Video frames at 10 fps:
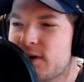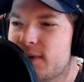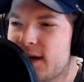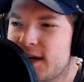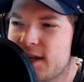I
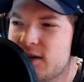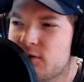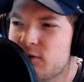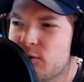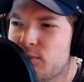mean, again,
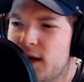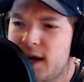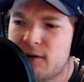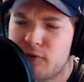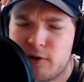you're
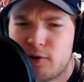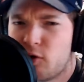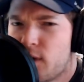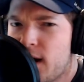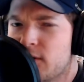playing in front of a
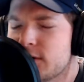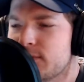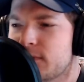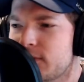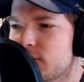crowd.
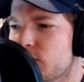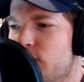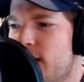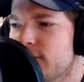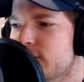Typically, there's
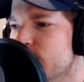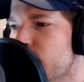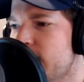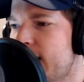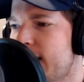crowds at
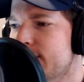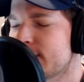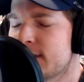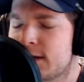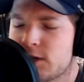spring games.